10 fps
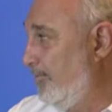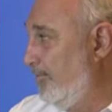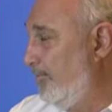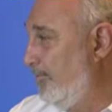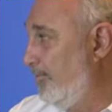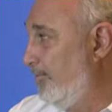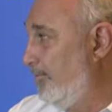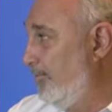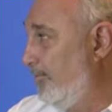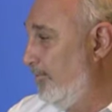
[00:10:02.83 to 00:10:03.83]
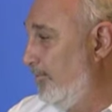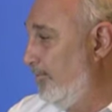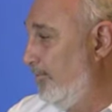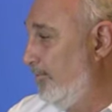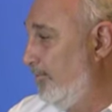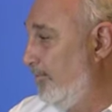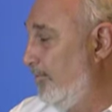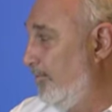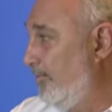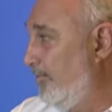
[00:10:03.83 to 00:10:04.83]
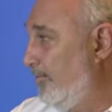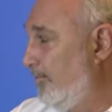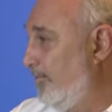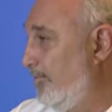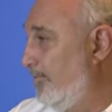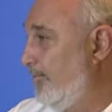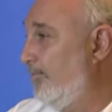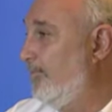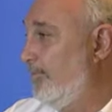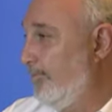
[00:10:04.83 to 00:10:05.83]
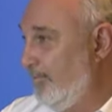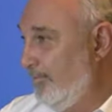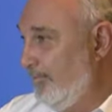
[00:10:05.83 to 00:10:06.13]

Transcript: (silent)